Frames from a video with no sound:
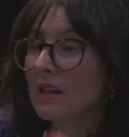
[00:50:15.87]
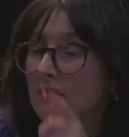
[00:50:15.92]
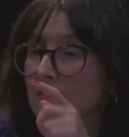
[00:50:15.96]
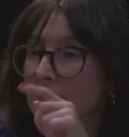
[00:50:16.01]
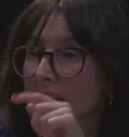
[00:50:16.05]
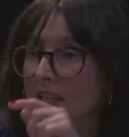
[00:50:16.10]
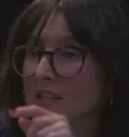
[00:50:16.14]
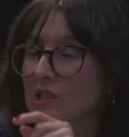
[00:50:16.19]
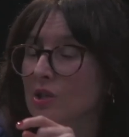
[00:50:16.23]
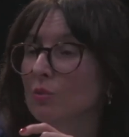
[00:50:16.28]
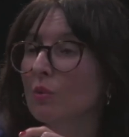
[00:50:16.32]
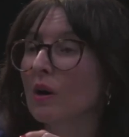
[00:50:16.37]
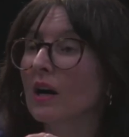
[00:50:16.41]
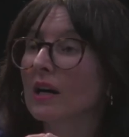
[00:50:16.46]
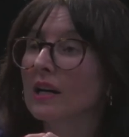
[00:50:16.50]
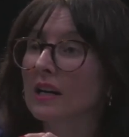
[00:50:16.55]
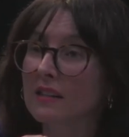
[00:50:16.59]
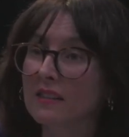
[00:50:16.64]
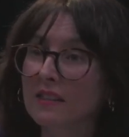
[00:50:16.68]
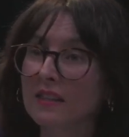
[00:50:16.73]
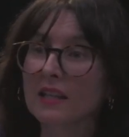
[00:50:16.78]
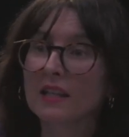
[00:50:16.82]
That's
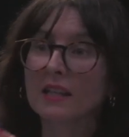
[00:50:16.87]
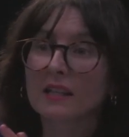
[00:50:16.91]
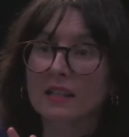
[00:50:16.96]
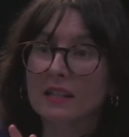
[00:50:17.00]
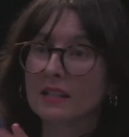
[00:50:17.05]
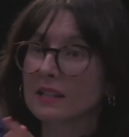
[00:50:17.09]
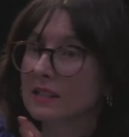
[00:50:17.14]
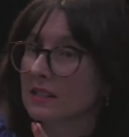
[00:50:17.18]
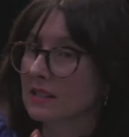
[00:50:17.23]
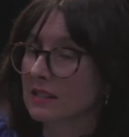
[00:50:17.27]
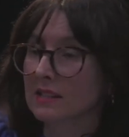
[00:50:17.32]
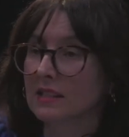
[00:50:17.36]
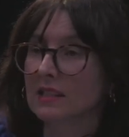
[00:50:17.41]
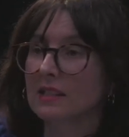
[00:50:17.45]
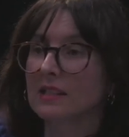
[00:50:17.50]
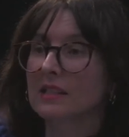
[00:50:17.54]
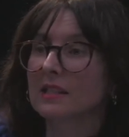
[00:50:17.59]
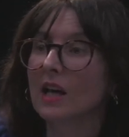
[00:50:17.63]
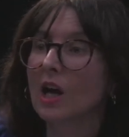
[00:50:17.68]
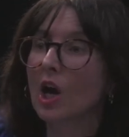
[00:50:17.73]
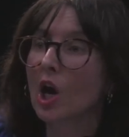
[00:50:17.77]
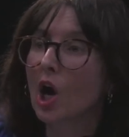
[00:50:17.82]
why I think that
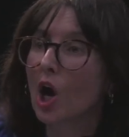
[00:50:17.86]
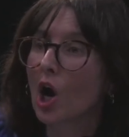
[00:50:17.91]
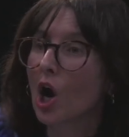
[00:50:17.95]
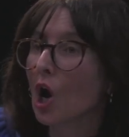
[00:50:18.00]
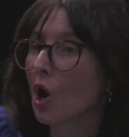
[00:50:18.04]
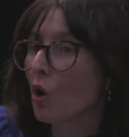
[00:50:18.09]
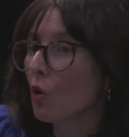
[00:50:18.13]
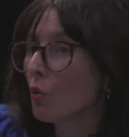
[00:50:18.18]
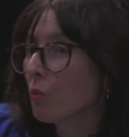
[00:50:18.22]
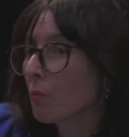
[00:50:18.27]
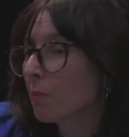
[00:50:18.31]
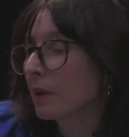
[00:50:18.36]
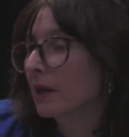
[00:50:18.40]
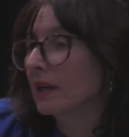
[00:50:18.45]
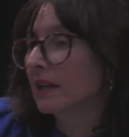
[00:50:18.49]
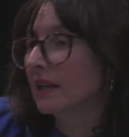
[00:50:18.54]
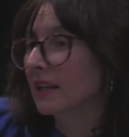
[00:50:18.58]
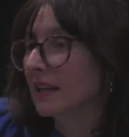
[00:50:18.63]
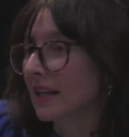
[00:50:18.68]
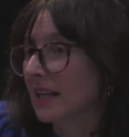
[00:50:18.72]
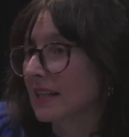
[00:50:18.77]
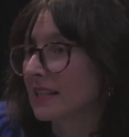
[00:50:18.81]
this
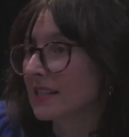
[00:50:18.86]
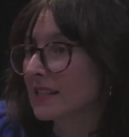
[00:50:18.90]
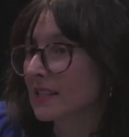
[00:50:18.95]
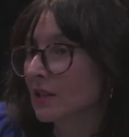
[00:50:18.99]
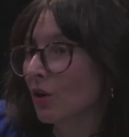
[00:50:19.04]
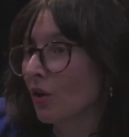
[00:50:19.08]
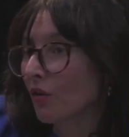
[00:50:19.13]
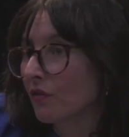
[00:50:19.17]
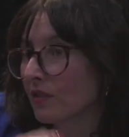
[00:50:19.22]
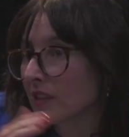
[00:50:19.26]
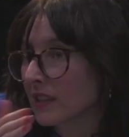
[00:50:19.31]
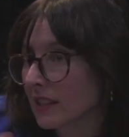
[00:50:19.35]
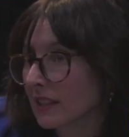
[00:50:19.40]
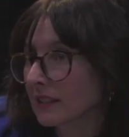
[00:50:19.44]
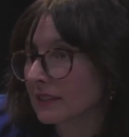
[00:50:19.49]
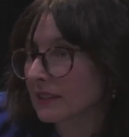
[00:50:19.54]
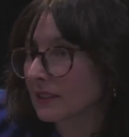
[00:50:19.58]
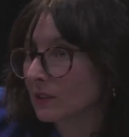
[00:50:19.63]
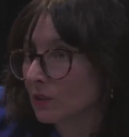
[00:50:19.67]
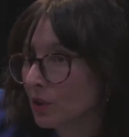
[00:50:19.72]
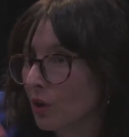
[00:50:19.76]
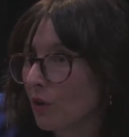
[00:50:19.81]
openness of
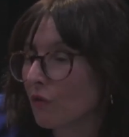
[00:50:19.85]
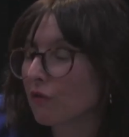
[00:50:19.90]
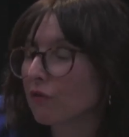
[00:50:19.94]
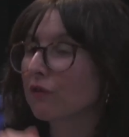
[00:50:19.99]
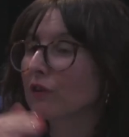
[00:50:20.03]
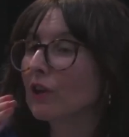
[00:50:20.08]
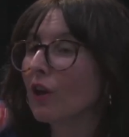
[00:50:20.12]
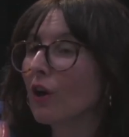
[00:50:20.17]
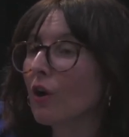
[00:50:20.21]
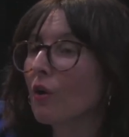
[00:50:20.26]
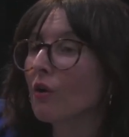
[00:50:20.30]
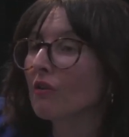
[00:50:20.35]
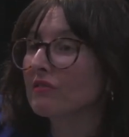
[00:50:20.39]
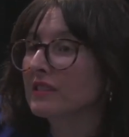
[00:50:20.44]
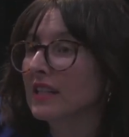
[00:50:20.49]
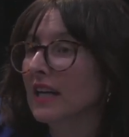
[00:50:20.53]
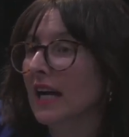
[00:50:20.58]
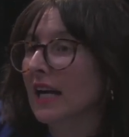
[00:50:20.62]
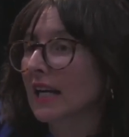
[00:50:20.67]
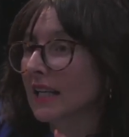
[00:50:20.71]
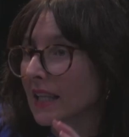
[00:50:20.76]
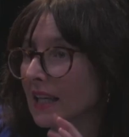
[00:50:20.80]
the, you know, flow of
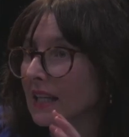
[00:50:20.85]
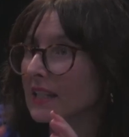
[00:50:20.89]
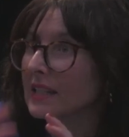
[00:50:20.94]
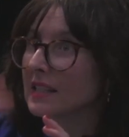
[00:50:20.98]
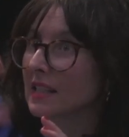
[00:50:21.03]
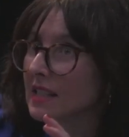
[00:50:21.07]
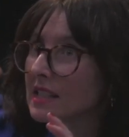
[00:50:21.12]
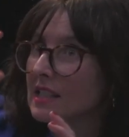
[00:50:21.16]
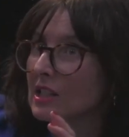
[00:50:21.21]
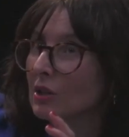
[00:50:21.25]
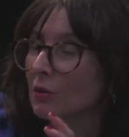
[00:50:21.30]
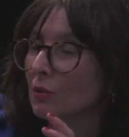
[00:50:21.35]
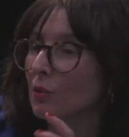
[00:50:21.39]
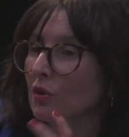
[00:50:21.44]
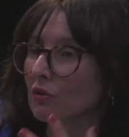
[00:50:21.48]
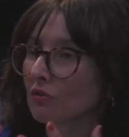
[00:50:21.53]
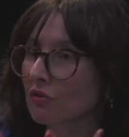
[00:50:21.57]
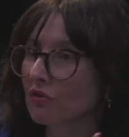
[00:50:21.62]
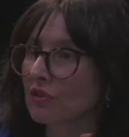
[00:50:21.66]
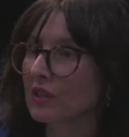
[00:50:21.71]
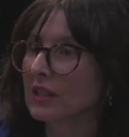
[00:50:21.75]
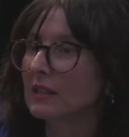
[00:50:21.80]
dialectics
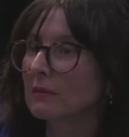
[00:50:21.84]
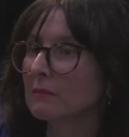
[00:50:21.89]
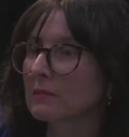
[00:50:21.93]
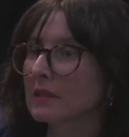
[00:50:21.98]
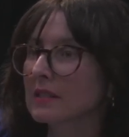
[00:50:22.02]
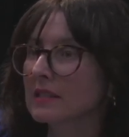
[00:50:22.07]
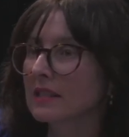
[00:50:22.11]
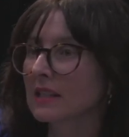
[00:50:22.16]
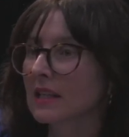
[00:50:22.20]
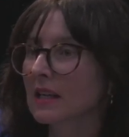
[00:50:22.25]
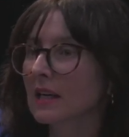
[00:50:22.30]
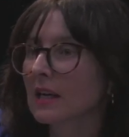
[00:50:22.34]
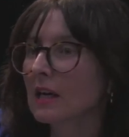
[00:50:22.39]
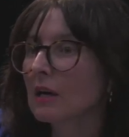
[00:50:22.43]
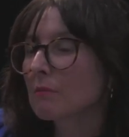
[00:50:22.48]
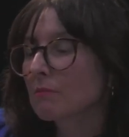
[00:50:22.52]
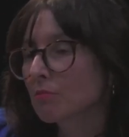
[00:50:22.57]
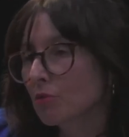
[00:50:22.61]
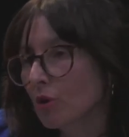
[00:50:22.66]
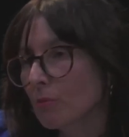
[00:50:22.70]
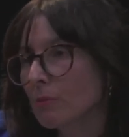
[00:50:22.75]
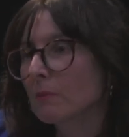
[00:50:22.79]
toward freedom is
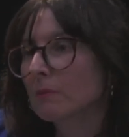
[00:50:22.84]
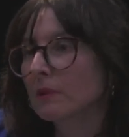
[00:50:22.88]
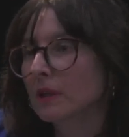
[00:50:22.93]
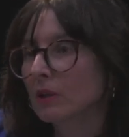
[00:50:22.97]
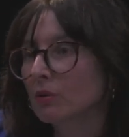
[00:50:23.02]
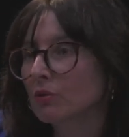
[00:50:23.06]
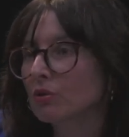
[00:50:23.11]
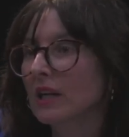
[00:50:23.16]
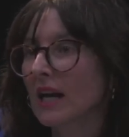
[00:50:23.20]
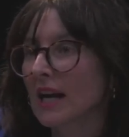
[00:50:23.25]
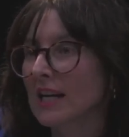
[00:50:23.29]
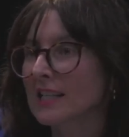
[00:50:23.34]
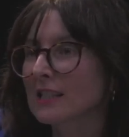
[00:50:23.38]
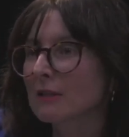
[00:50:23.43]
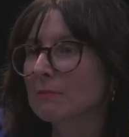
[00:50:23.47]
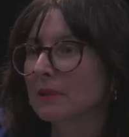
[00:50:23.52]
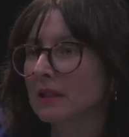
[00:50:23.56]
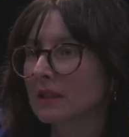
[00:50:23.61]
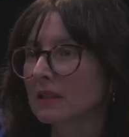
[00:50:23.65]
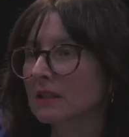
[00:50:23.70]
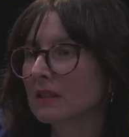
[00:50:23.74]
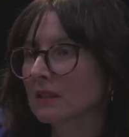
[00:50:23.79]
probably a good
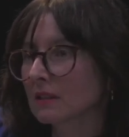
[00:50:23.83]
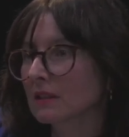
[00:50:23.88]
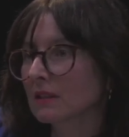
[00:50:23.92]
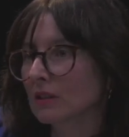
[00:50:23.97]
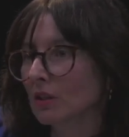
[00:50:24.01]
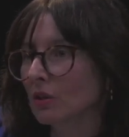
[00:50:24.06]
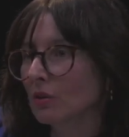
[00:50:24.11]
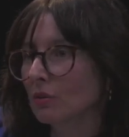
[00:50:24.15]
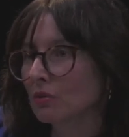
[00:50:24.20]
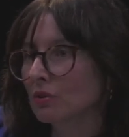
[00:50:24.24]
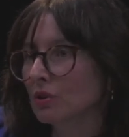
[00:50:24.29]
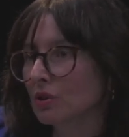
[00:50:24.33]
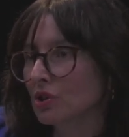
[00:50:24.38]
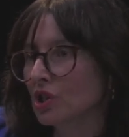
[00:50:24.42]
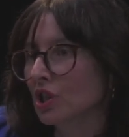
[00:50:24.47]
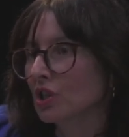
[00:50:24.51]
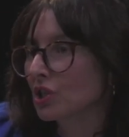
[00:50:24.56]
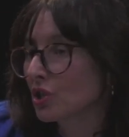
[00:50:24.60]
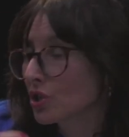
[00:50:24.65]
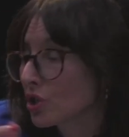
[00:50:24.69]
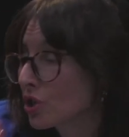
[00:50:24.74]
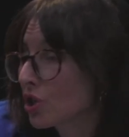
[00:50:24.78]
aspect, you know,
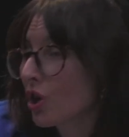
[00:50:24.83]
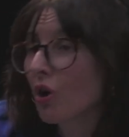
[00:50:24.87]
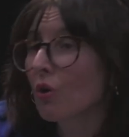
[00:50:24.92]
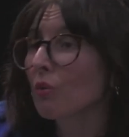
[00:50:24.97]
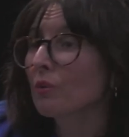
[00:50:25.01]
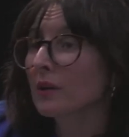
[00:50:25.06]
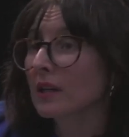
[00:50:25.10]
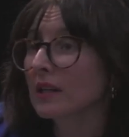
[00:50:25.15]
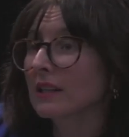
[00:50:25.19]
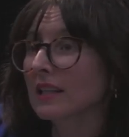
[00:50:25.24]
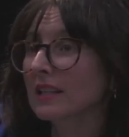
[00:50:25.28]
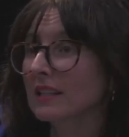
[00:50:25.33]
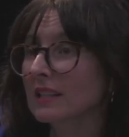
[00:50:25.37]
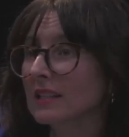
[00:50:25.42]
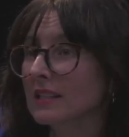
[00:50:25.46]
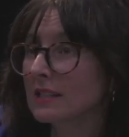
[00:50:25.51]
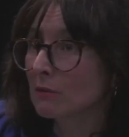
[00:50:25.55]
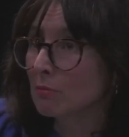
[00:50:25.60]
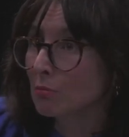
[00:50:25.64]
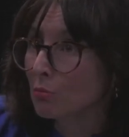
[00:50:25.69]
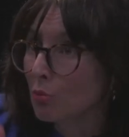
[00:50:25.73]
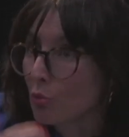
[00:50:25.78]
just showing that
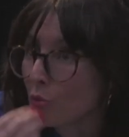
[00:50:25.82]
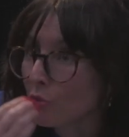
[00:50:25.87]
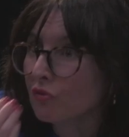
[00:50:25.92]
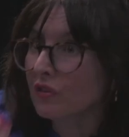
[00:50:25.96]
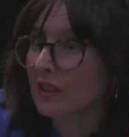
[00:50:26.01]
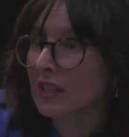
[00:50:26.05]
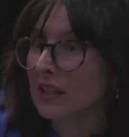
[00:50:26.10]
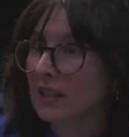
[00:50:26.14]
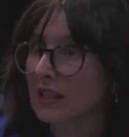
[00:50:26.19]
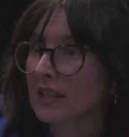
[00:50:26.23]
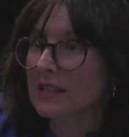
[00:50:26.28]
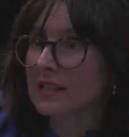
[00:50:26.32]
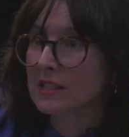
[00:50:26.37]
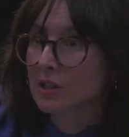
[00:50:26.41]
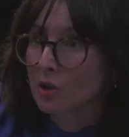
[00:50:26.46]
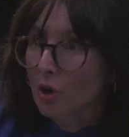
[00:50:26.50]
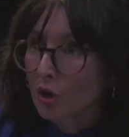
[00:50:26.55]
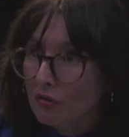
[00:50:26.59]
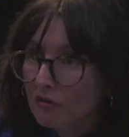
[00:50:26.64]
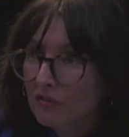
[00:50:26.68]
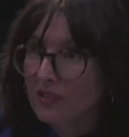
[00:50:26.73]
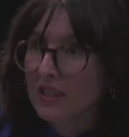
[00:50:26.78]
it's moving, it's
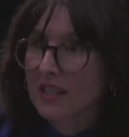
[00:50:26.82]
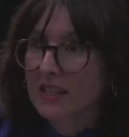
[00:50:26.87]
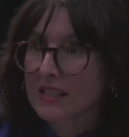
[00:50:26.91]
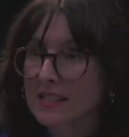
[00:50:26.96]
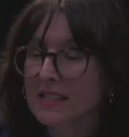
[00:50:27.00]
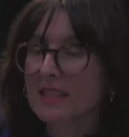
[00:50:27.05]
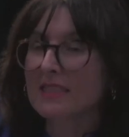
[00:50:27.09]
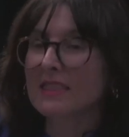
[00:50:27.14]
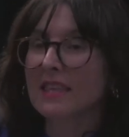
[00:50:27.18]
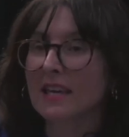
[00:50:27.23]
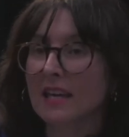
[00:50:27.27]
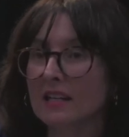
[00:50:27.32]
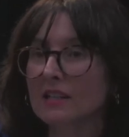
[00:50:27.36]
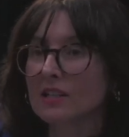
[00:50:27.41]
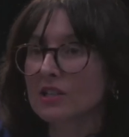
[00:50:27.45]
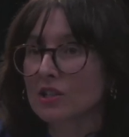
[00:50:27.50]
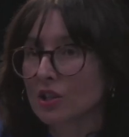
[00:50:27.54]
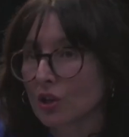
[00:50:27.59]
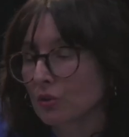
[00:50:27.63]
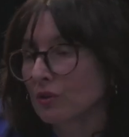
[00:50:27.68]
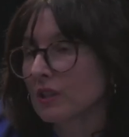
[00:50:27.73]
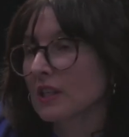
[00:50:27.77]
not fixed there.
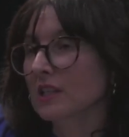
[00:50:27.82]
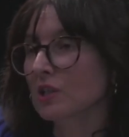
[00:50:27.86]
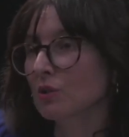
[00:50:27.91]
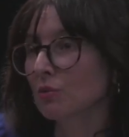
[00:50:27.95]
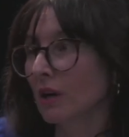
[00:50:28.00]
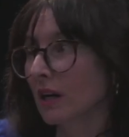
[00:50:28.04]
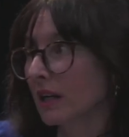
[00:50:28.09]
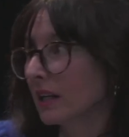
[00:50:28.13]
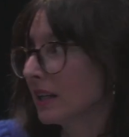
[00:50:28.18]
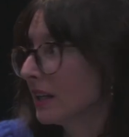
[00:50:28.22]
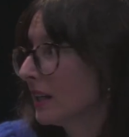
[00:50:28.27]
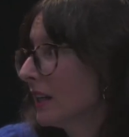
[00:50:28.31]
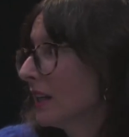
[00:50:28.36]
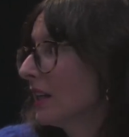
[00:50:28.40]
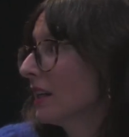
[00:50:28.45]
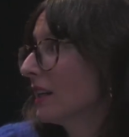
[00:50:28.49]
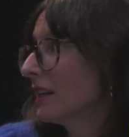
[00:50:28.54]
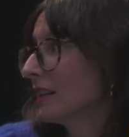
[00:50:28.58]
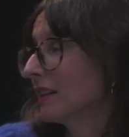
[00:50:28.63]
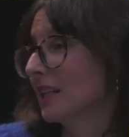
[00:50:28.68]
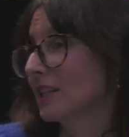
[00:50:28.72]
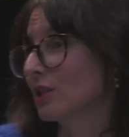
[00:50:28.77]
So that's why
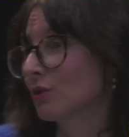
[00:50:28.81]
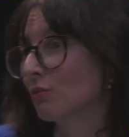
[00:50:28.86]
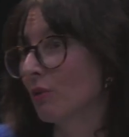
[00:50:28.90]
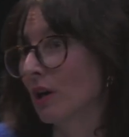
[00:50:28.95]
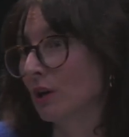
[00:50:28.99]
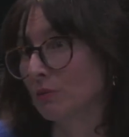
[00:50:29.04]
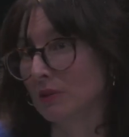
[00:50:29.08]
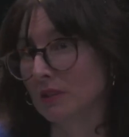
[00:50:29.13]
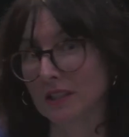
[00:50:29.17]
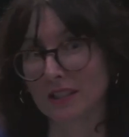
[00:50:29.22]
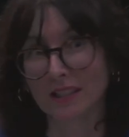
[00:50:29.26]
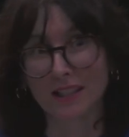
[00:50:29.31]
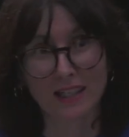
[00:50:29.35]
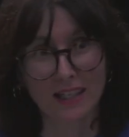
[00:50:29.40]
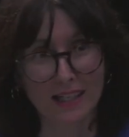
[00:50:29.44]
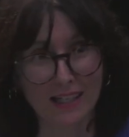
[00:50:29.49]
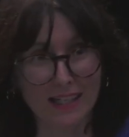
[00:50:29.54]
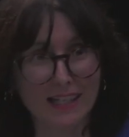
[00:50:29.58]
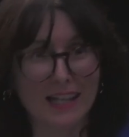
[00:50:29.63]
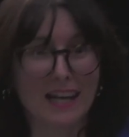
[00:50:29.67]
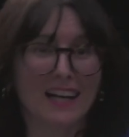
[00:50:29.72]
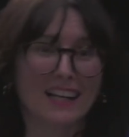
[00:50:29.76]
we need
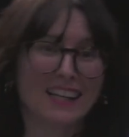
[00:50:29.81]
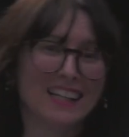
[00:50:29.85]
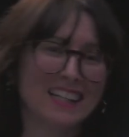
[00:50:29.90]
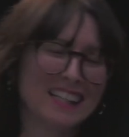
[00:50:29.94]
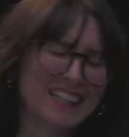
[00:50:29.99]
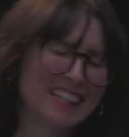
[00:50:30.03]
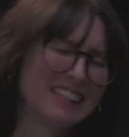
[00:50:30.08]
Hegel.